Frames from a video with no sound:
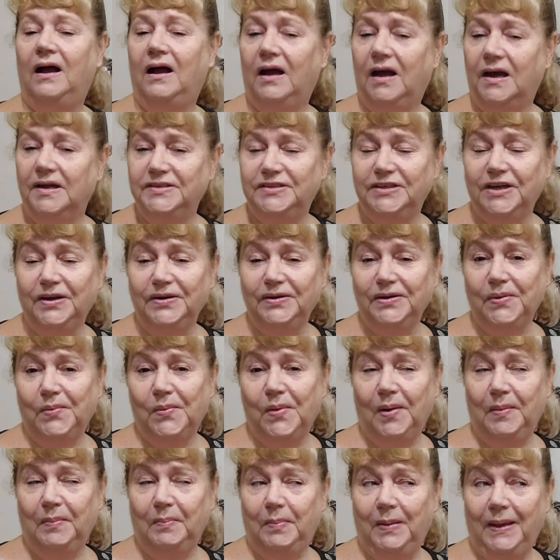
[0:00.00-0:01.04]
I don't know
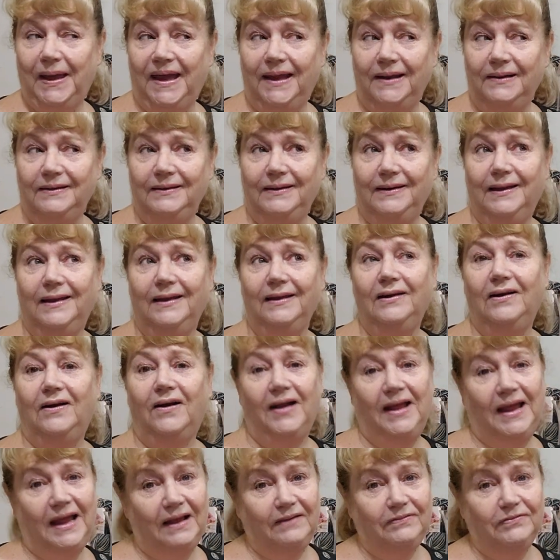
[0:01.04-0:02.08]
what pattern yet. I
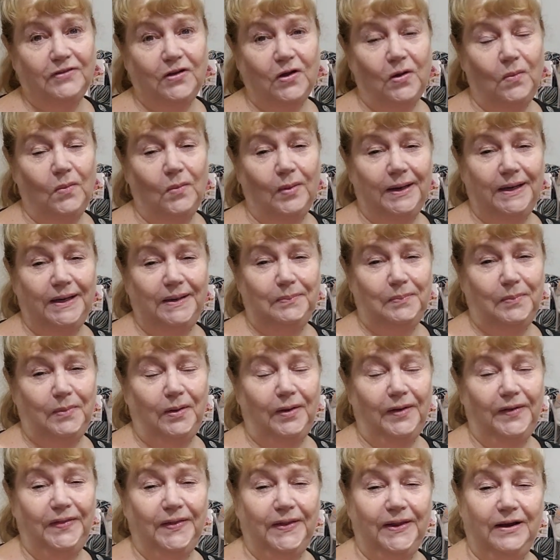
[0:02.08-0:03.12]
have got one in
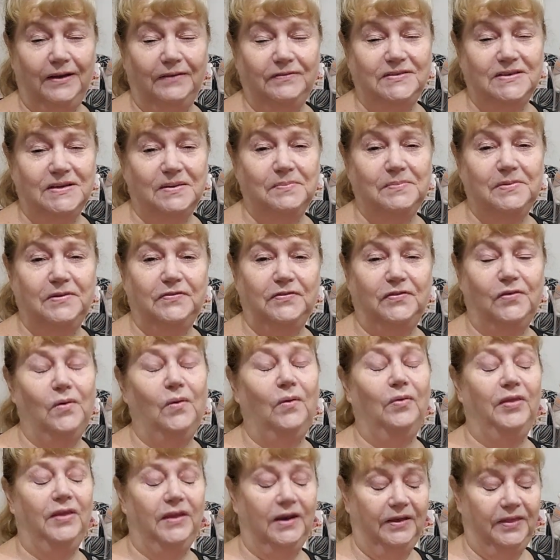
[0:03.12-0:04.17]
mind that I've done
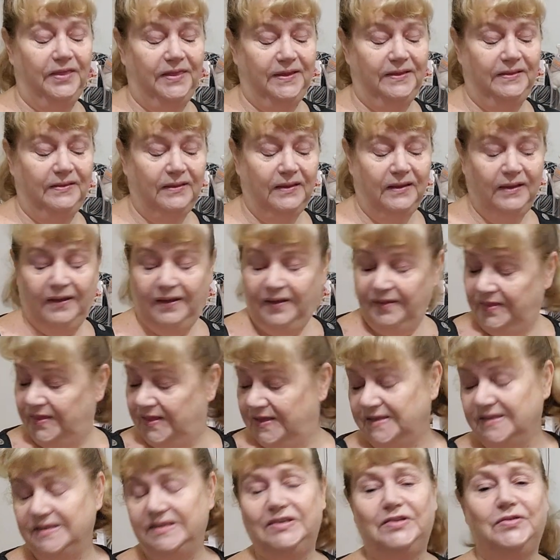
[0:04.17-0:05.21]
before that I think
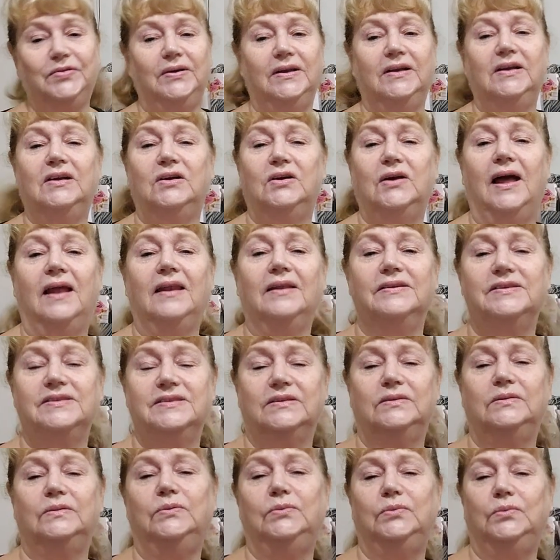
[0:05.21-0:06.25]
these 3 colors
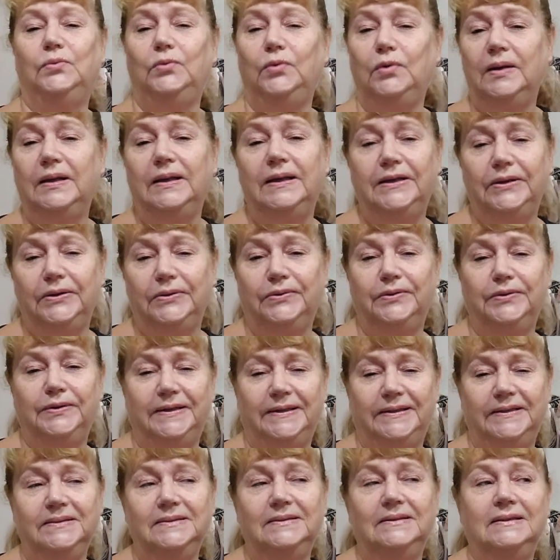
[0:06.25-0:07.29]
will look really good
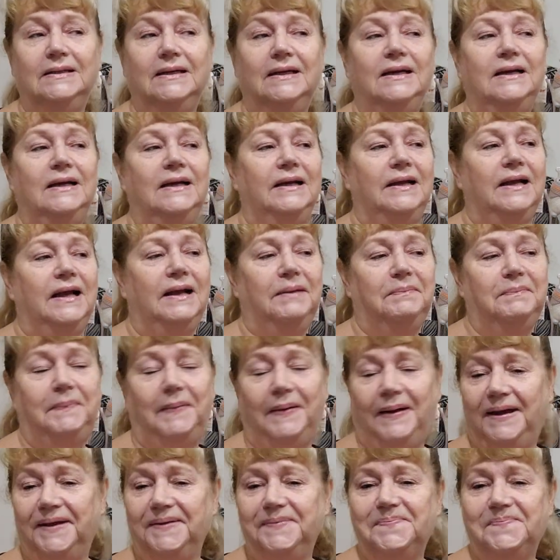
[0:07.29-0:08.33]
in,
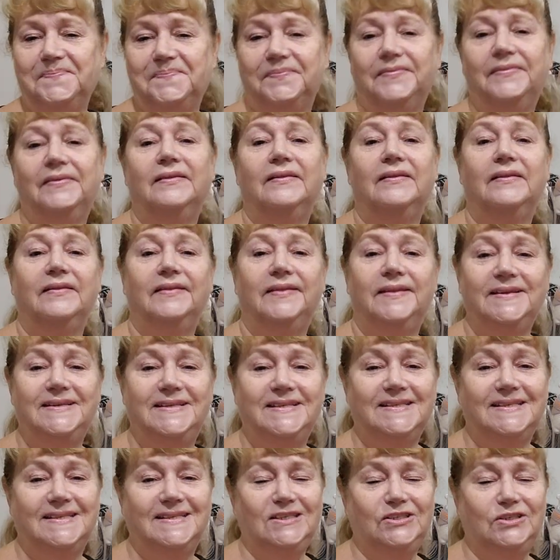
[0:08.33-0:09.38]
but the
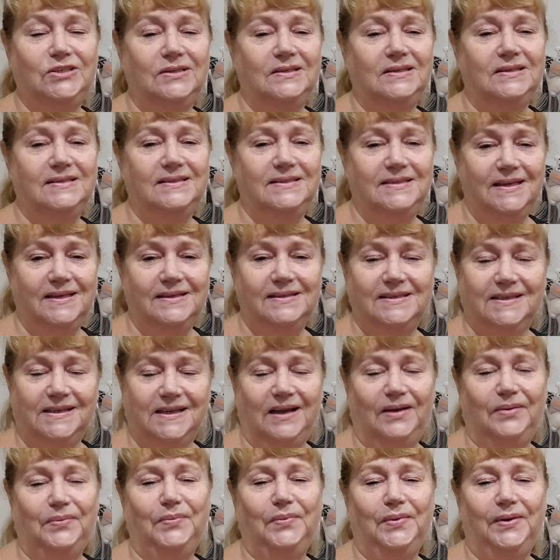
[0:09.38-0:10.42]
decision is yet to
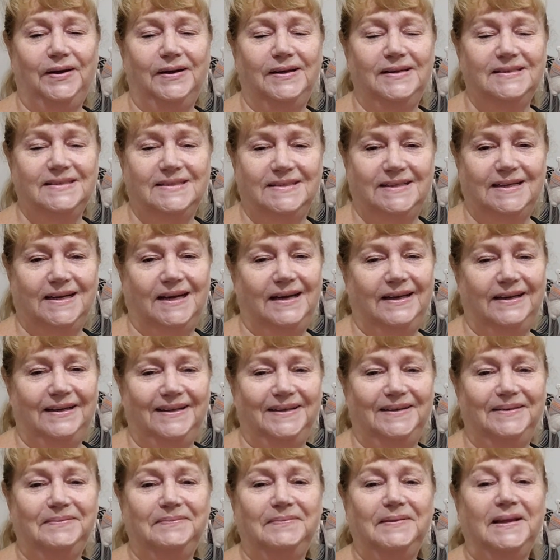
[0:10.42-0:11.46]
come when I start it.